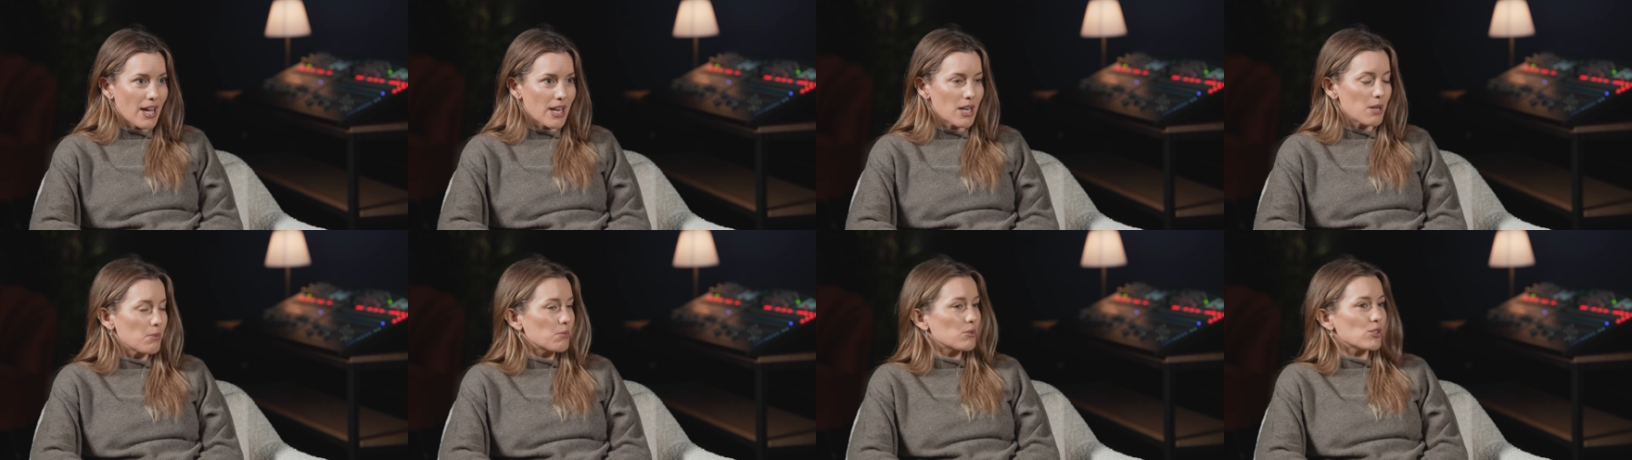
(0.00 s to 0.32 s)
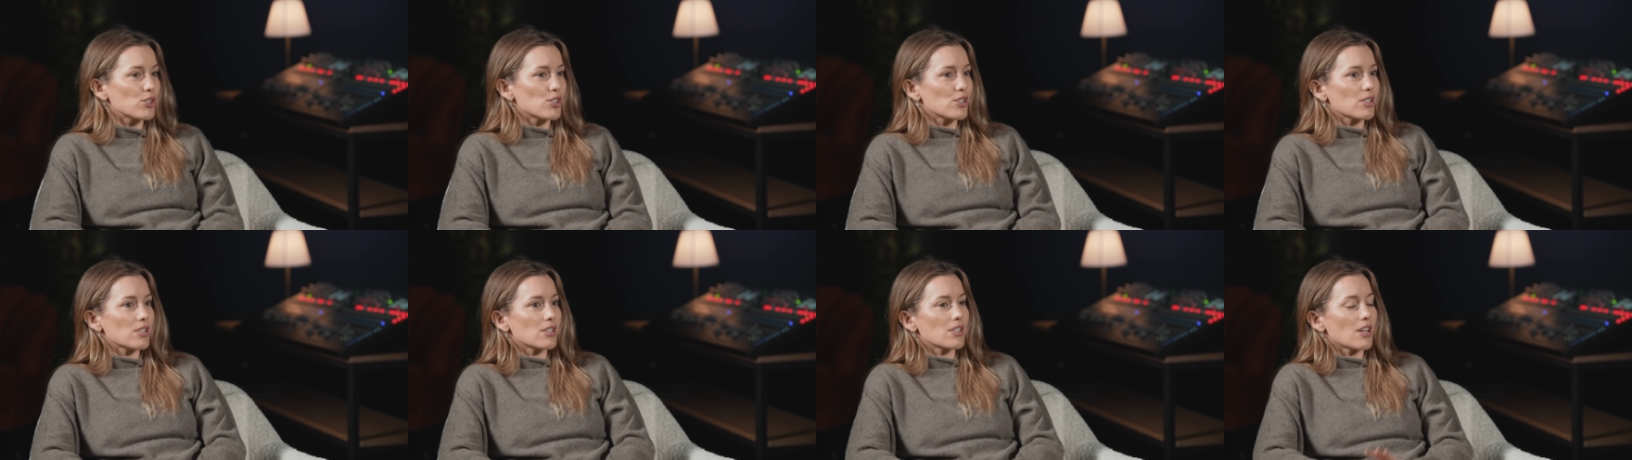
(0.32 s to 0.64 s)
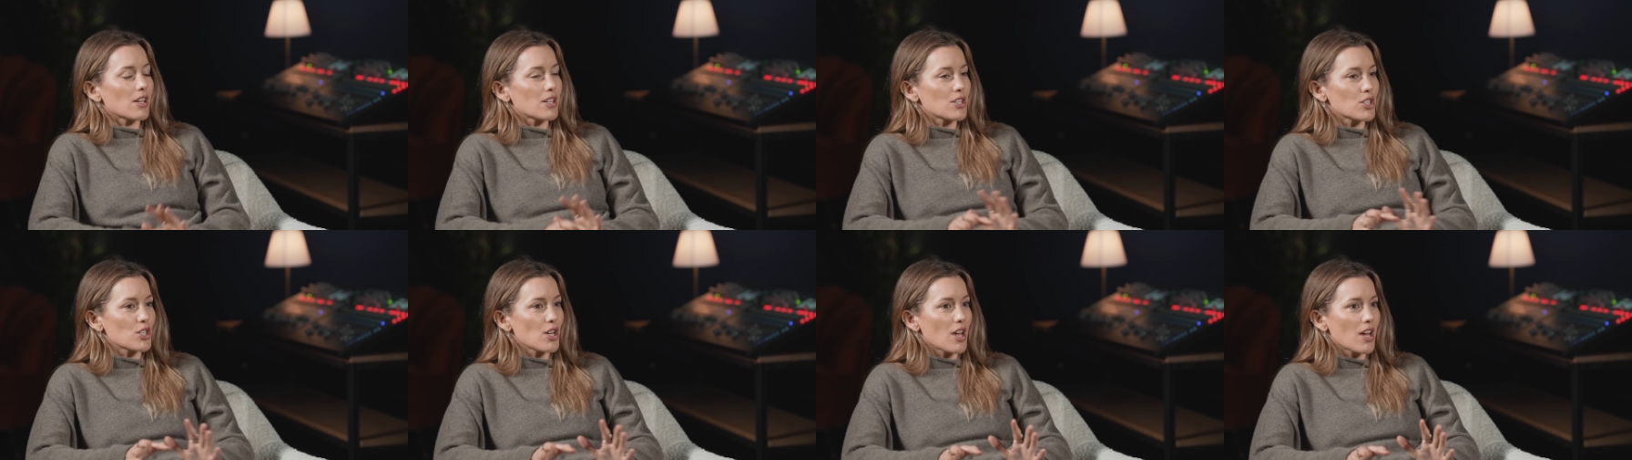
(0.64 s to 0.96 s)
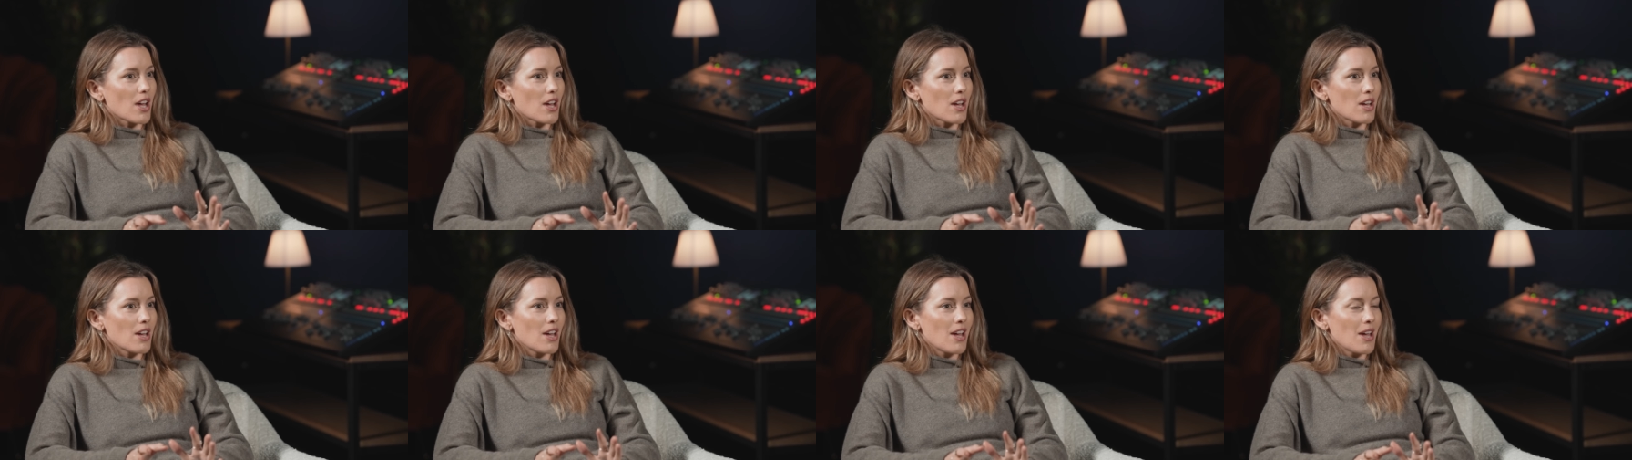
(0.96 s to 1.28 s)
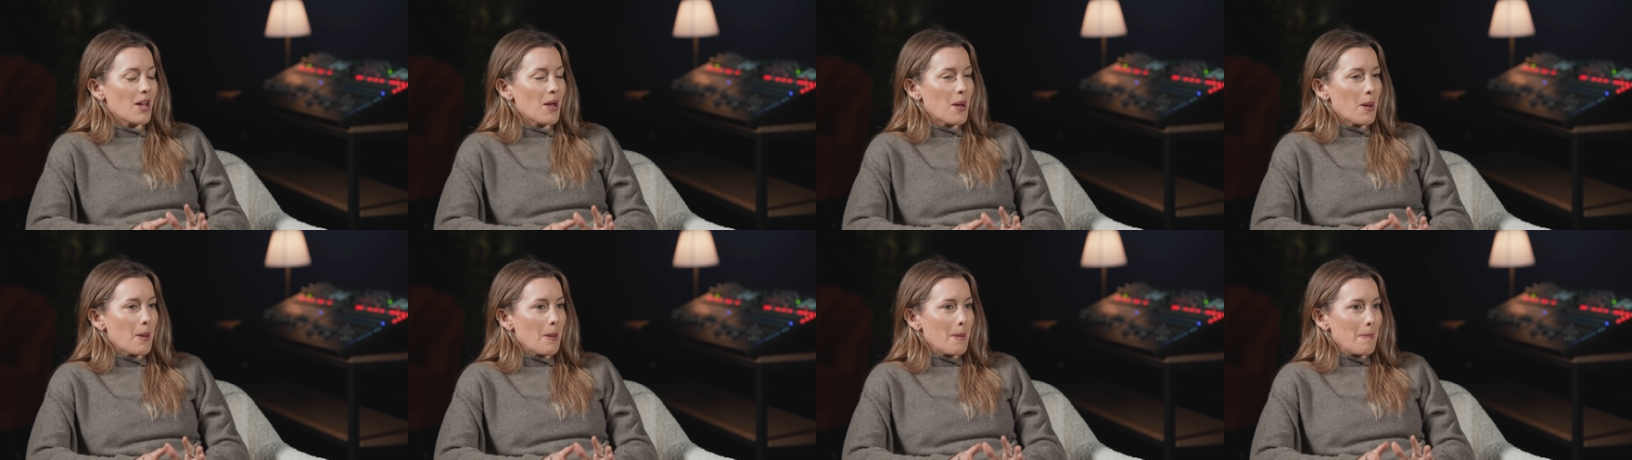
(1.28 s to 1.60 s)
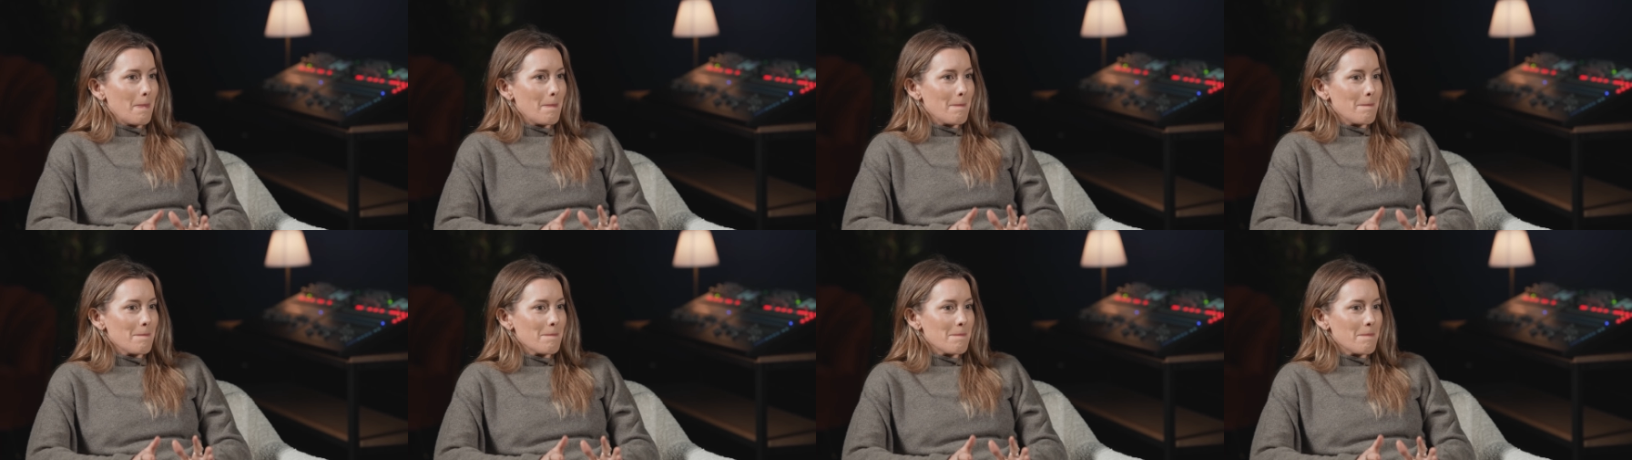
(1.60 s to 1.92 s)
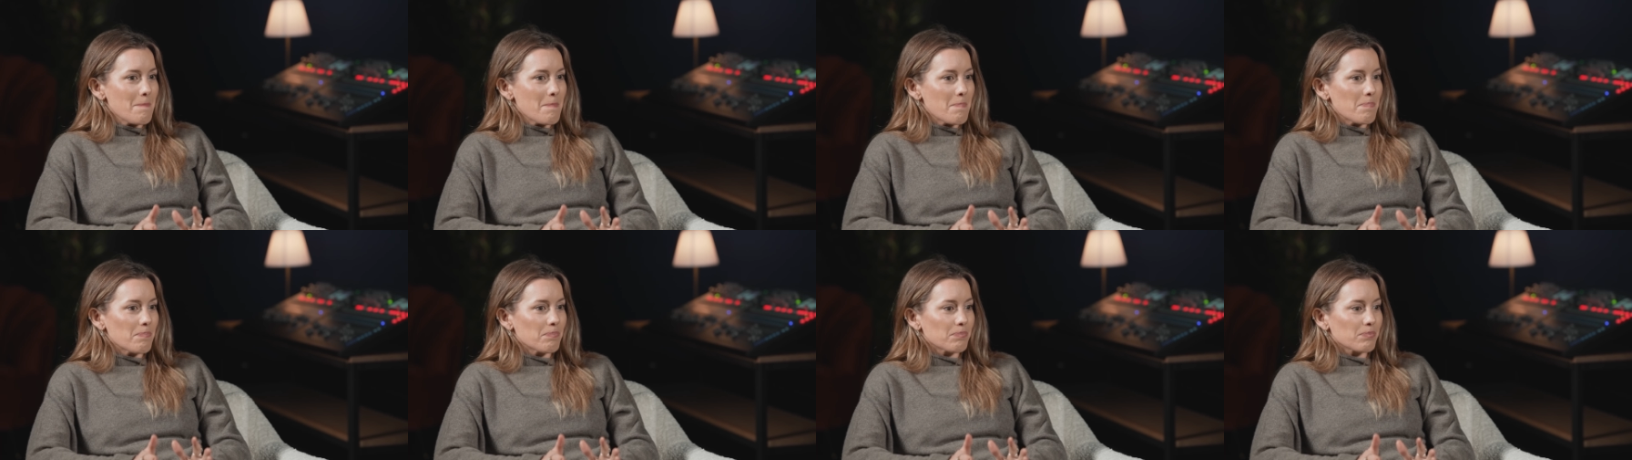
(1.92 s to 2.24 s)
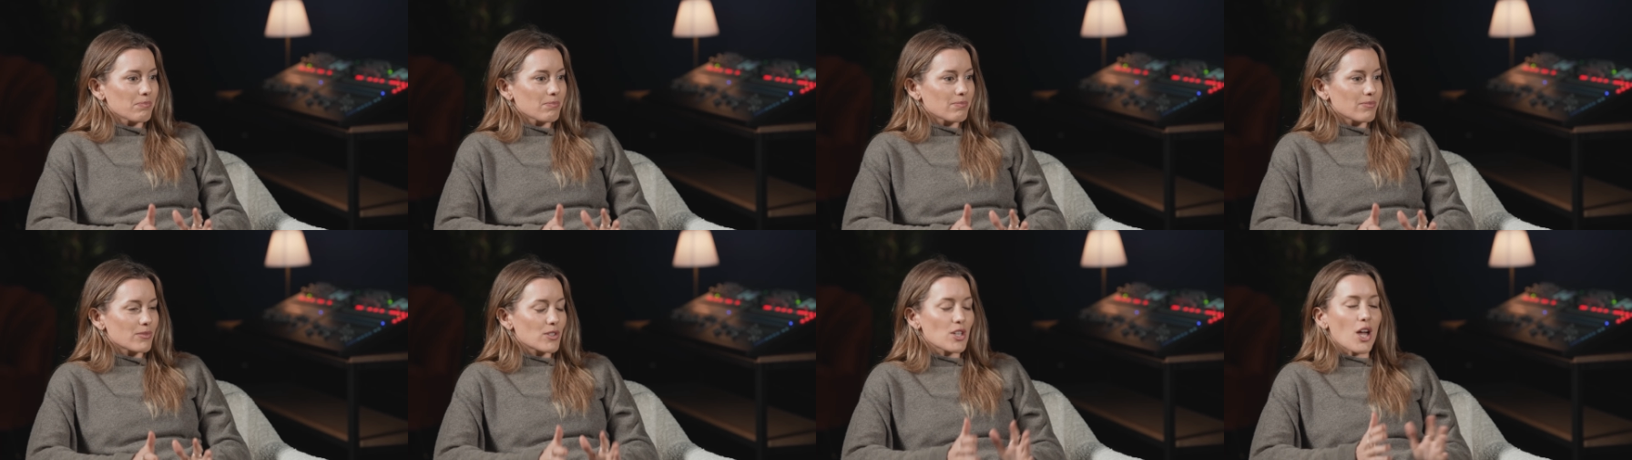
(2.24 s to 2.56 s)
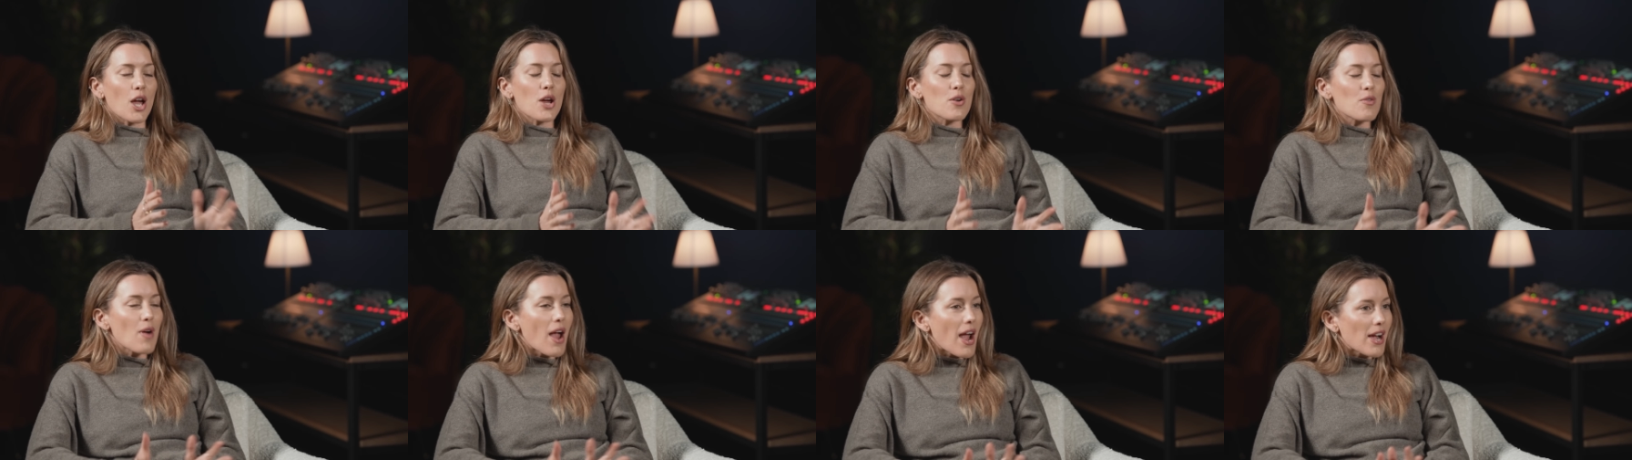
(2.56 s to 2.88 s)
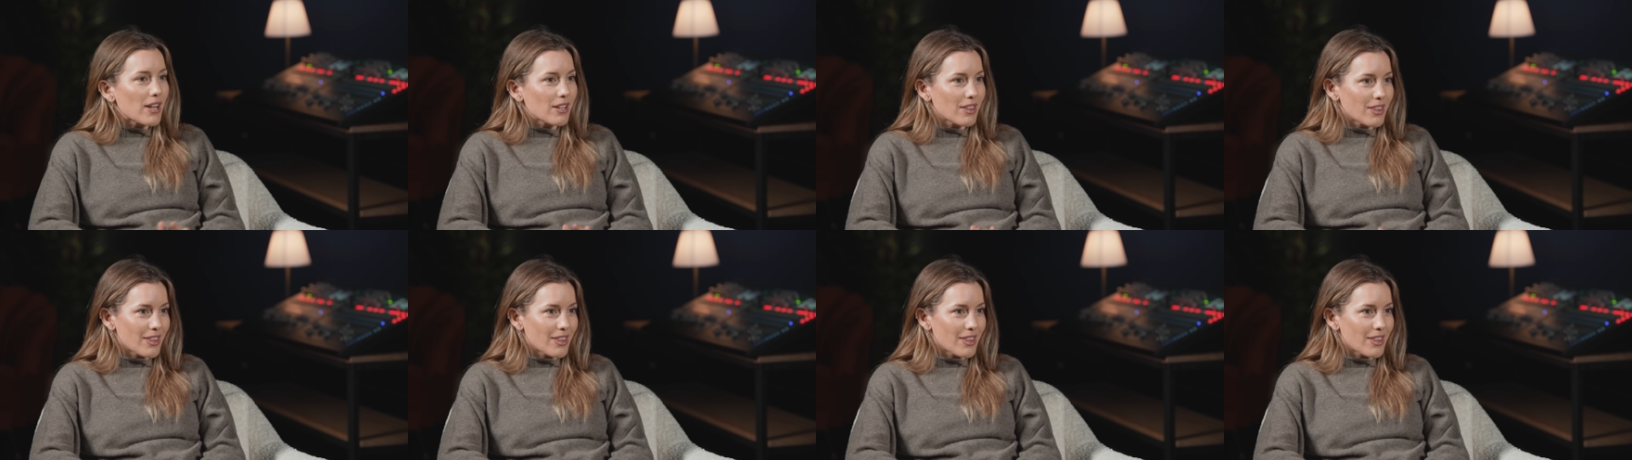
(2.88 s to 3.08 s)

And it was just such a direct